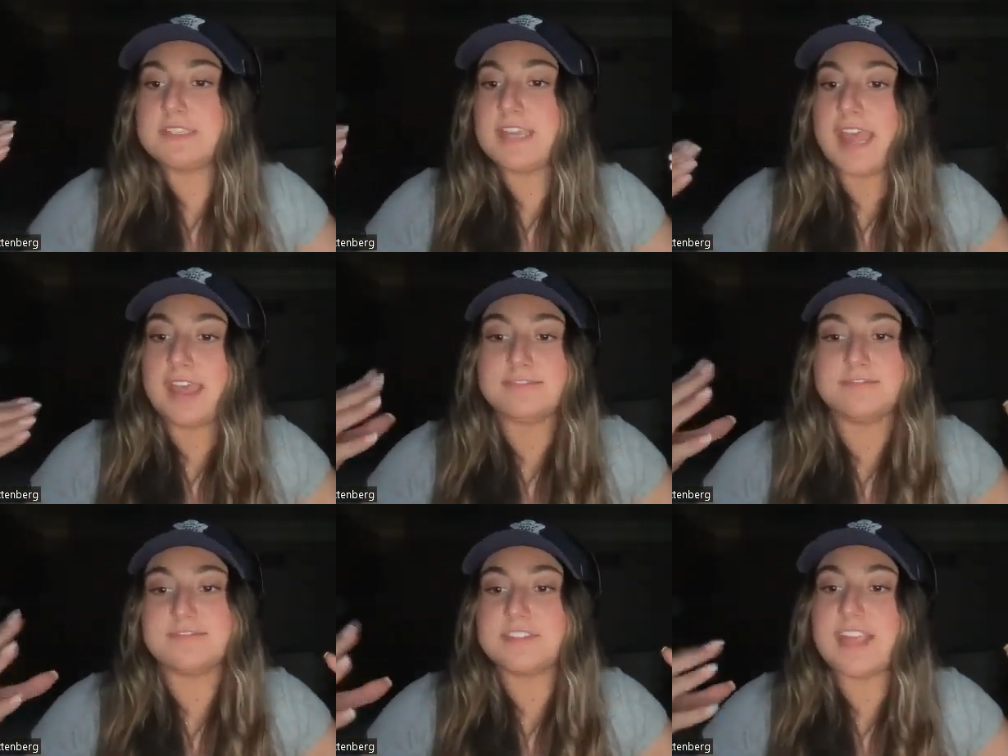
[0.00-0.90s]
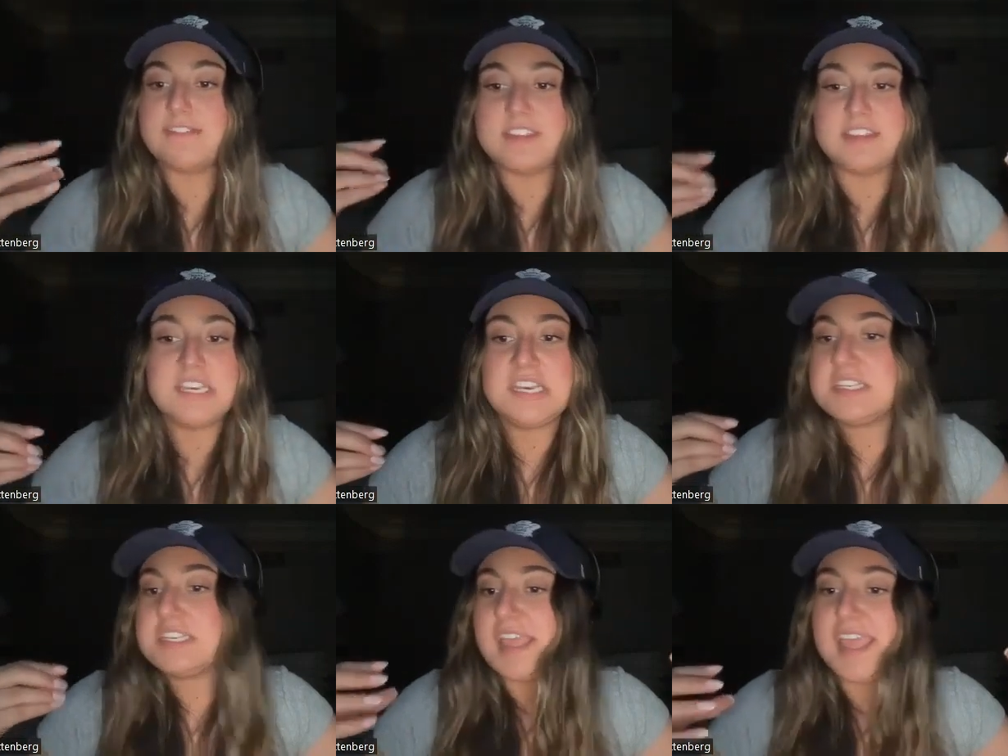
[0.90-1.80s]

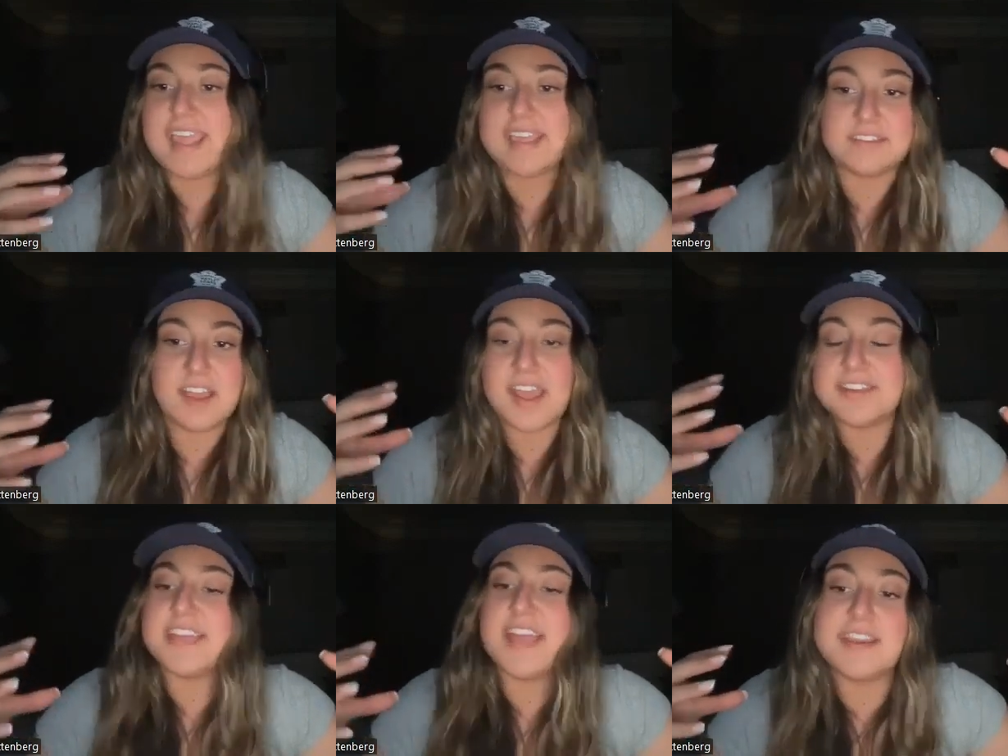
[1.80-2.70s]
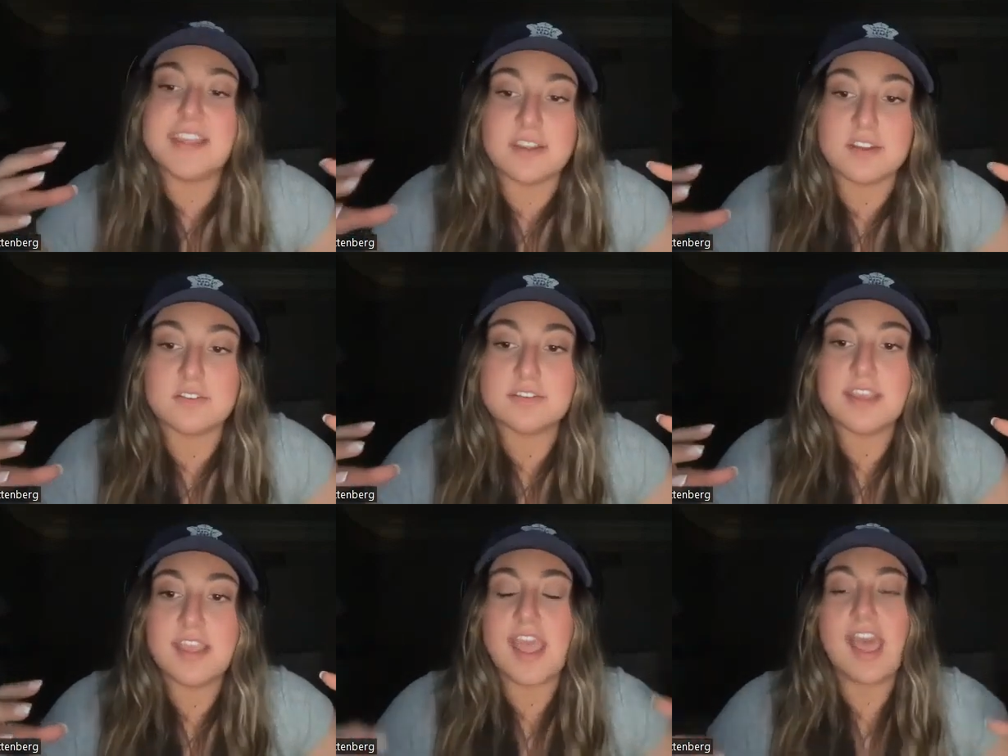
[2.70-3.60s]
7, 8, 9, 10
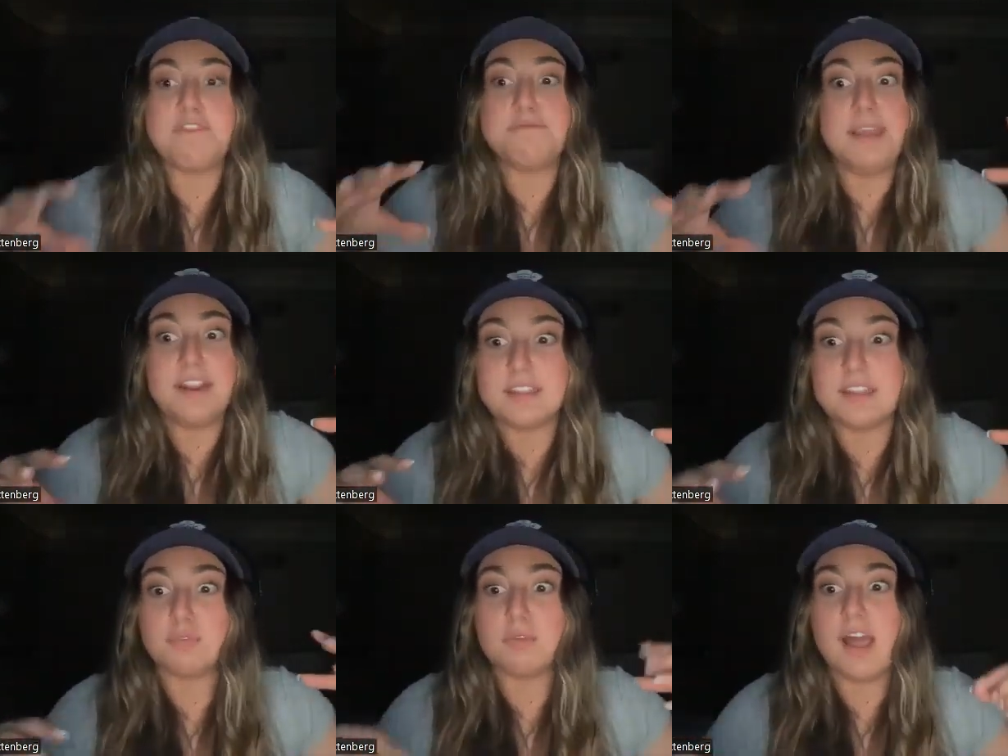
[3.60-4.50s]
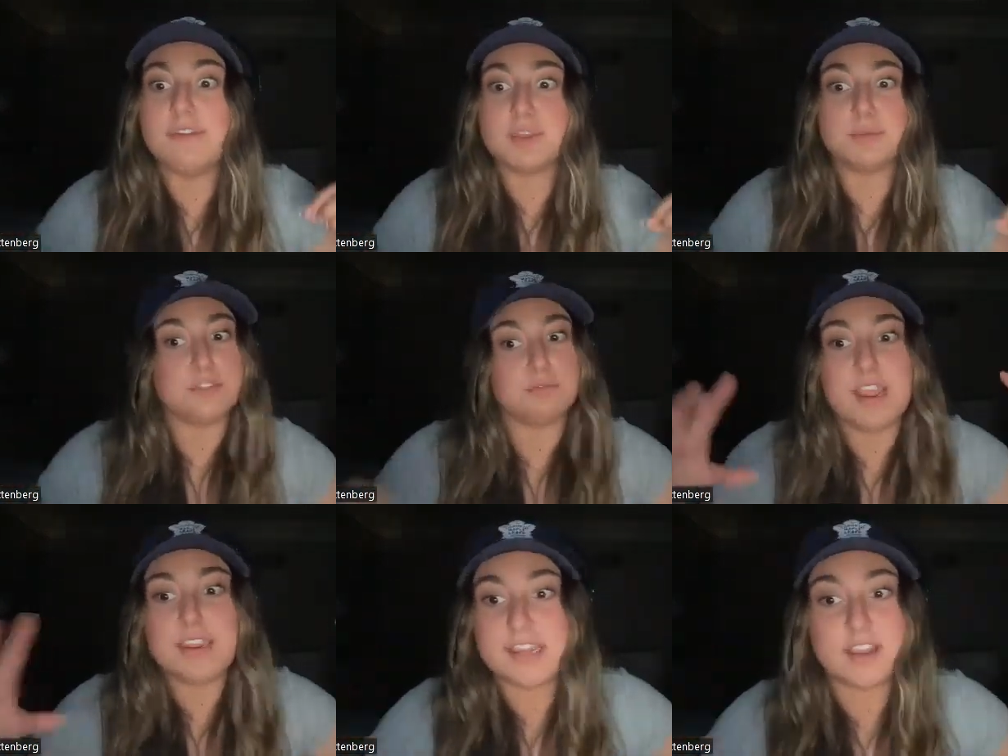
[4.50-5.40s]
years have been a little rough. There was a
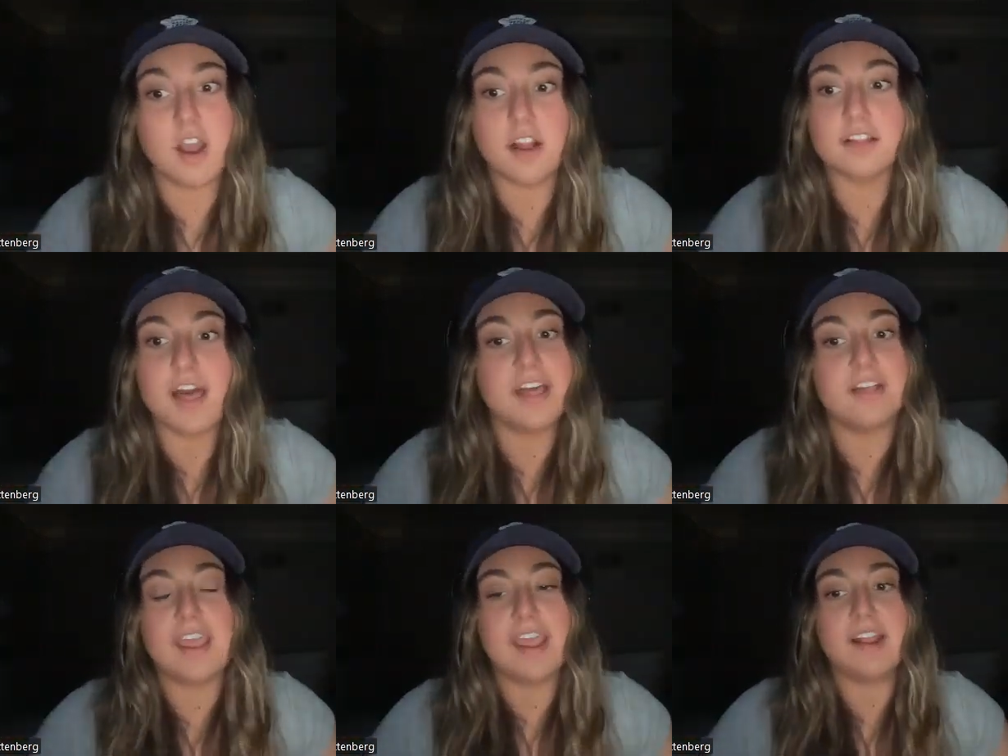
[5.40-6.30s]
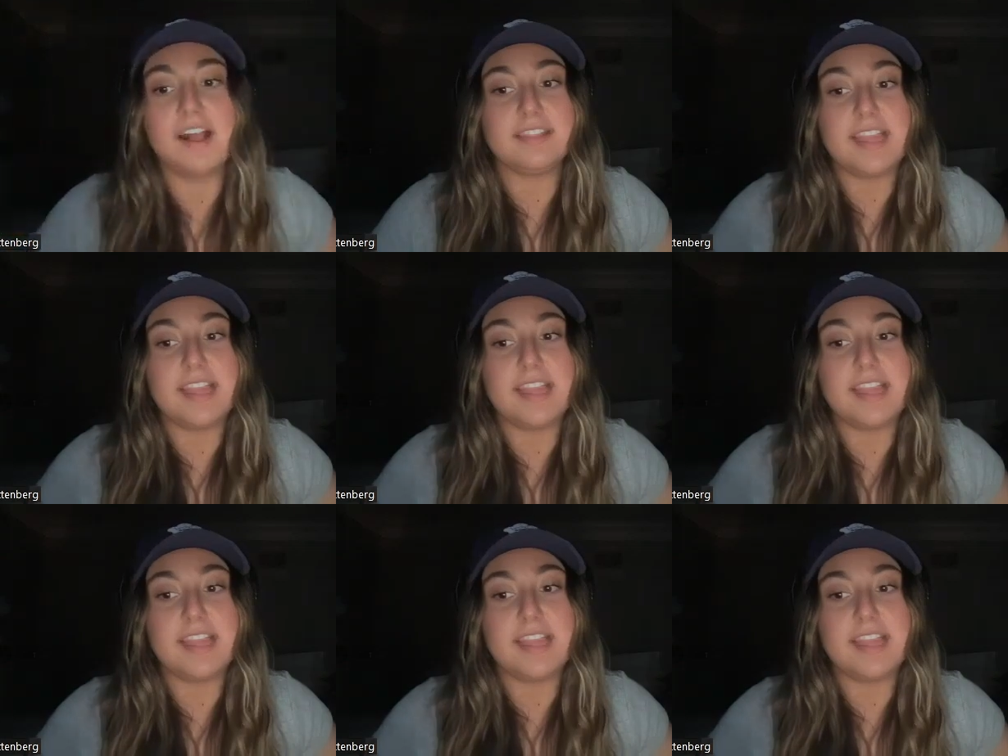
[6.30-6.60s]
Randy Carlyle era.